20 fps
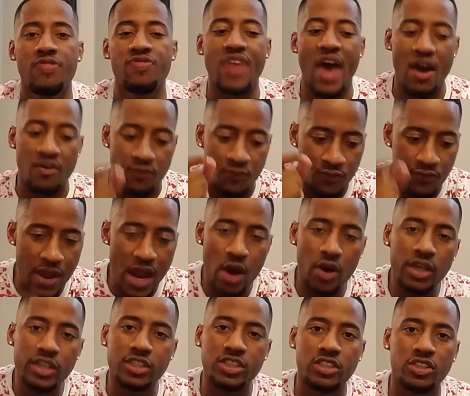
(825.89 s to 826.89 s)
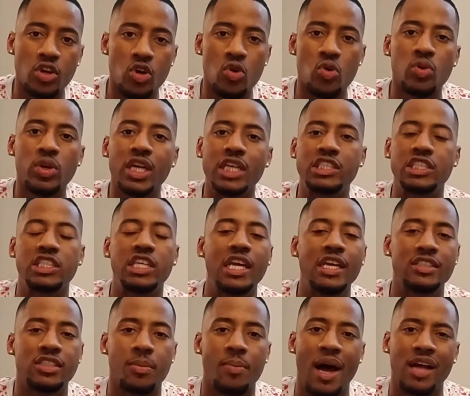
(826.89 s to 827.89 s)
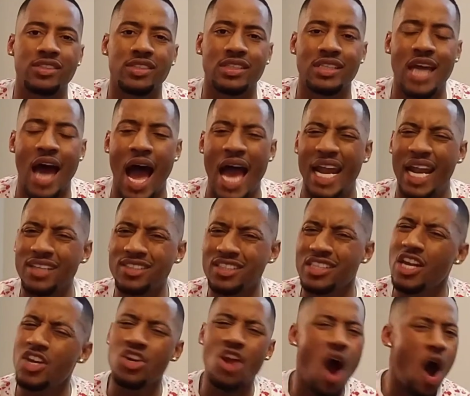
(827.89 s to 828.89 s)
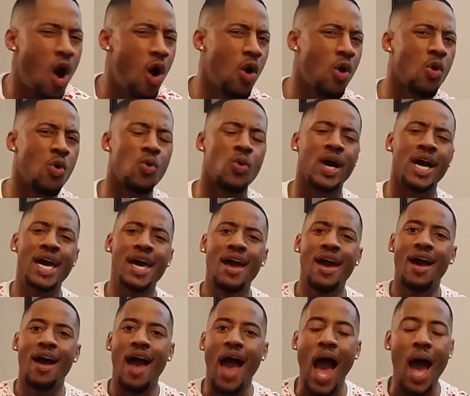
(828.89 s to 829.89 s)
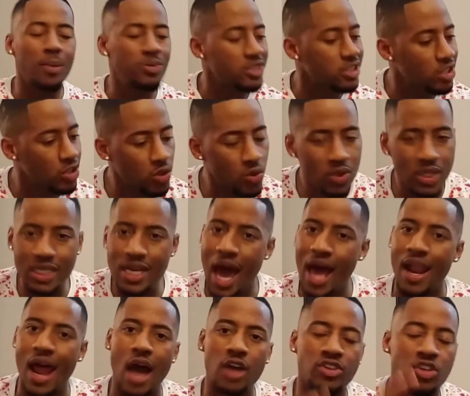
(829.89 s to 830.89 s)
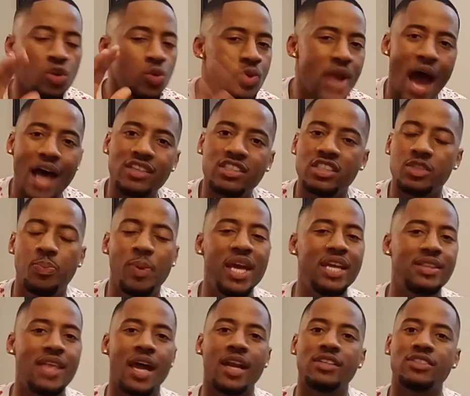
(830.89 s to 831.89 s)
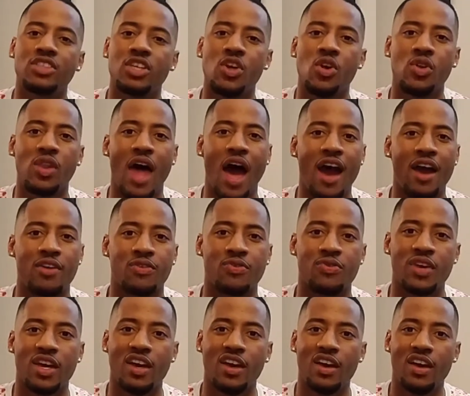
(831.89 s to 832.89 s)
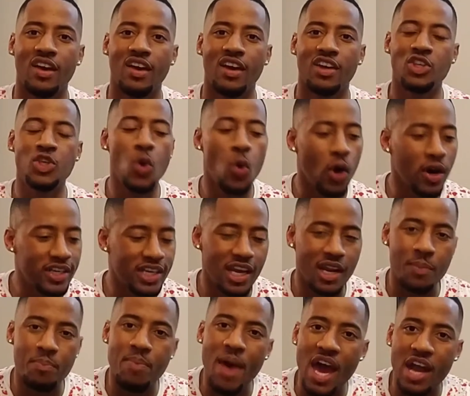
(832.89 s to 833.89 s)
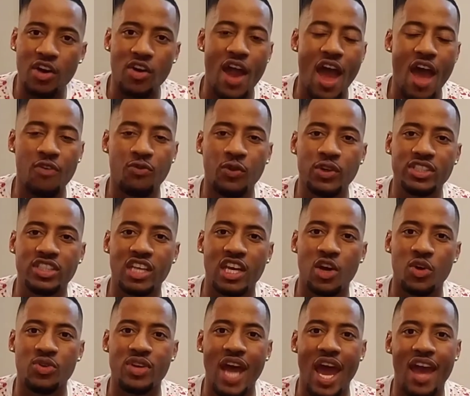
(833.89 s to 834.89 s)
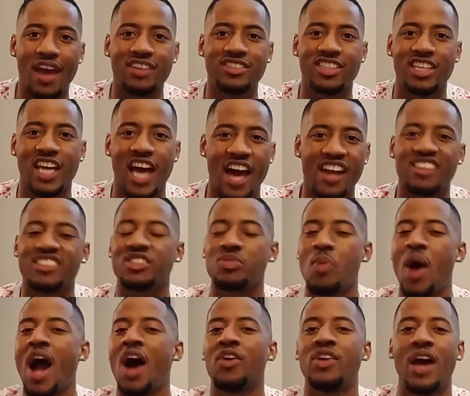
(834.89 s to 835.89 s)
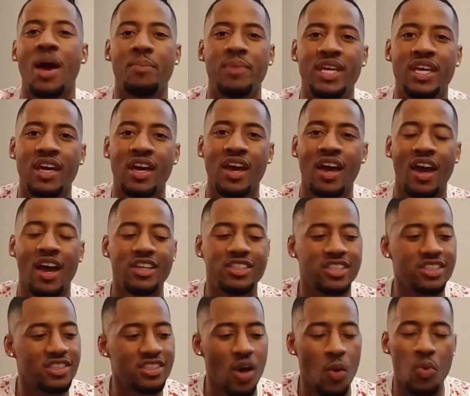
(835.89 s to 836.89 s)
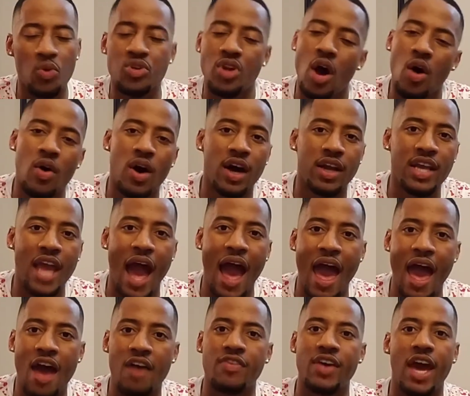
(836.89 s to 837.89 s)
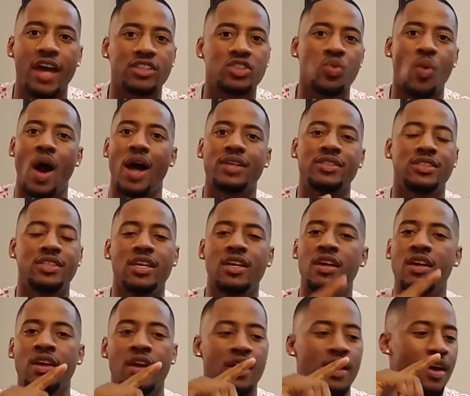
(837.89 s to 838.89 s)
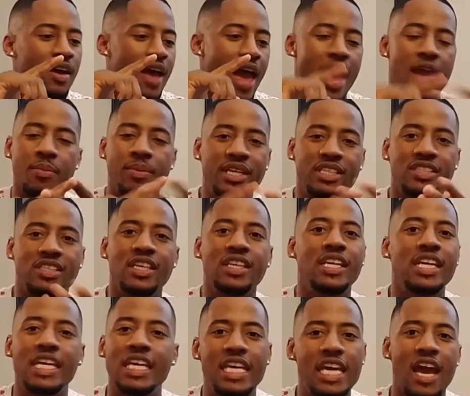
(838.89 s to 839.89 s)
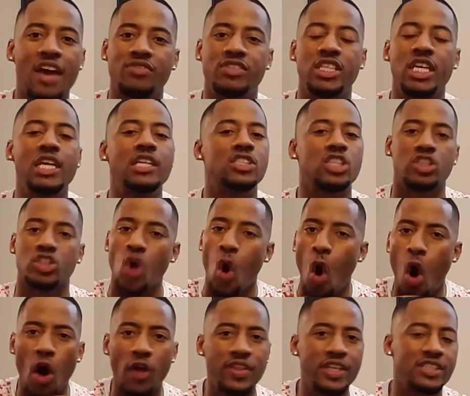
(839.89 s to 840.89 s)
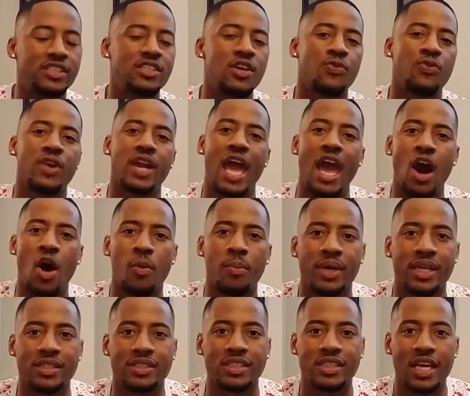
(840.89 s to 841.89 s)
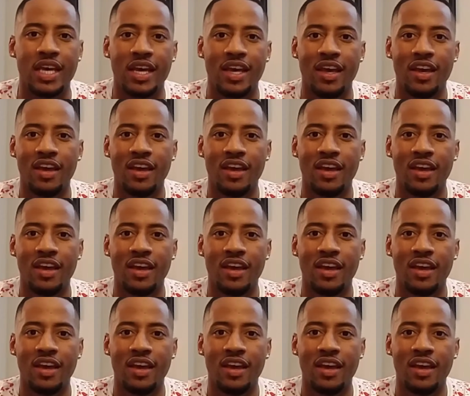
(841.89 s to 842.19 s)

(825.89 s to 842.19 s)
That very soon she is about to die. And I said, no, absolutely not. Do not speak that into your life. You are getting better every single day. And she kind of smiled at me and she said, well, no, honey, I have X, Y, Z, A, B, C, D, E, F, G, just all these different ailments.